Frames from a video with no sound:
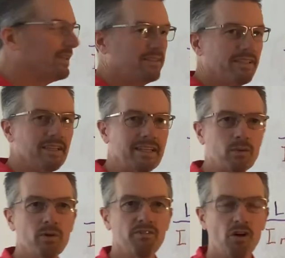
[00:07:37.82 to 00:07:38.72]
is in
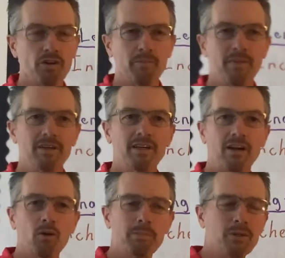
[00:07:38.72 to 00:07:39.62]
liquid volume. I
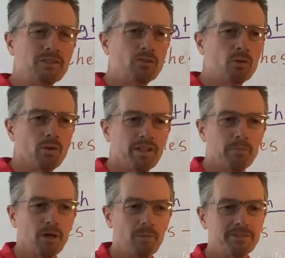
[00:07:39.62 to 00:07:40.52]
hope you enjoy the
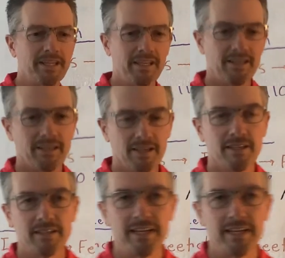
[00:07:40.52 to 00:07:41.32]
problem set. Take